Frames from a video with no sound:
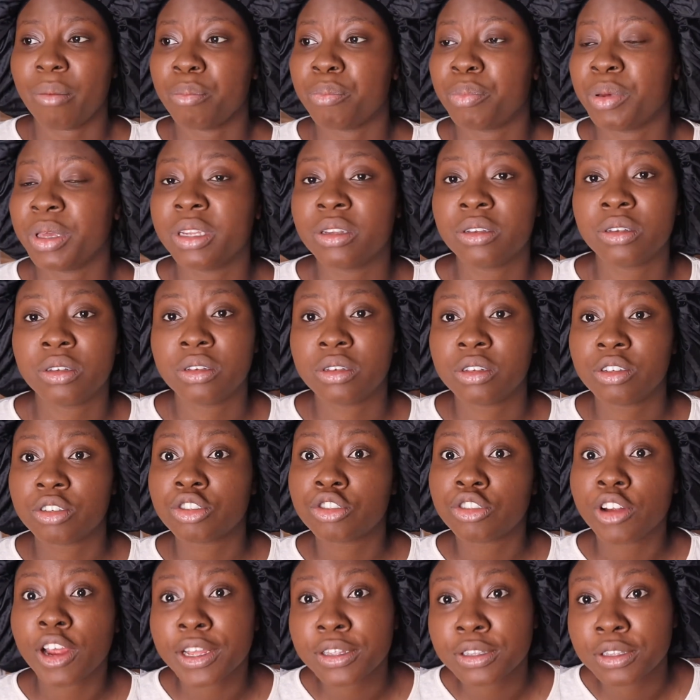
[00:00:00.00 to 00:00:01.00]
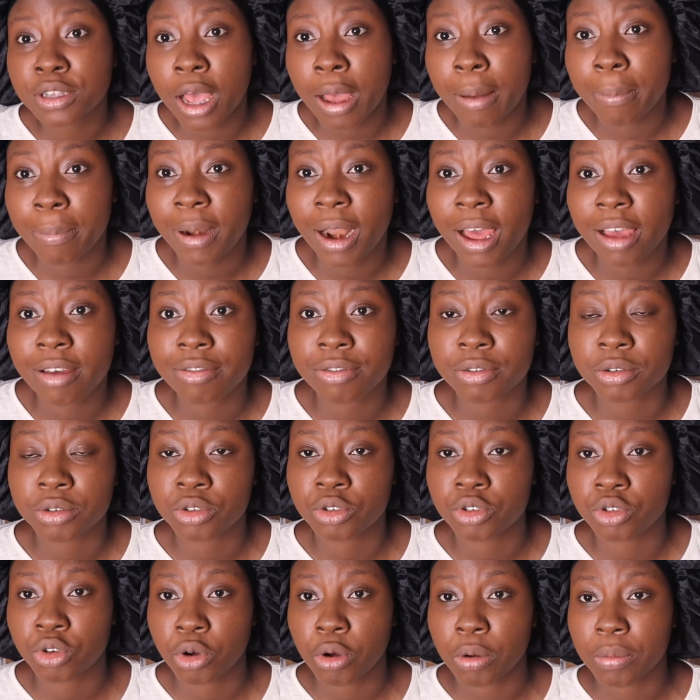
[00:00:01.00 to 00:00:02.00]
been trying to apply for
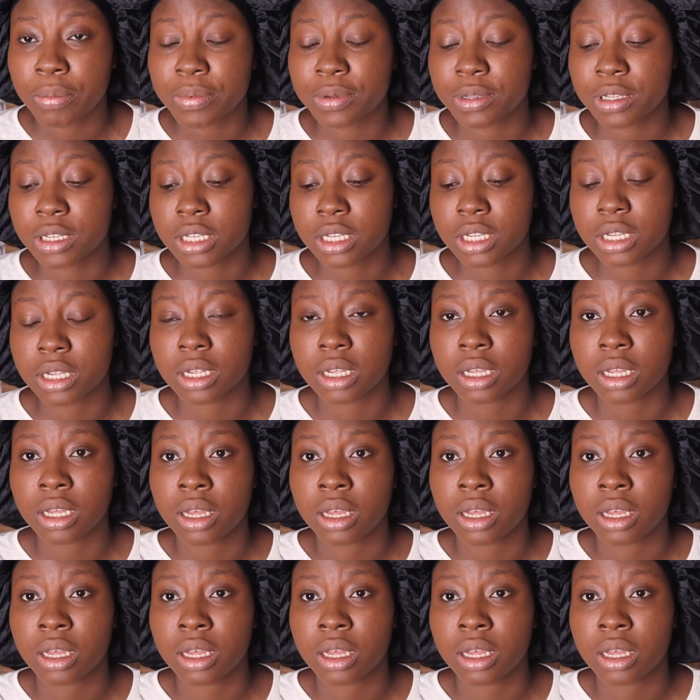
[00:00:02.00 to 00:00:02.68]
jobs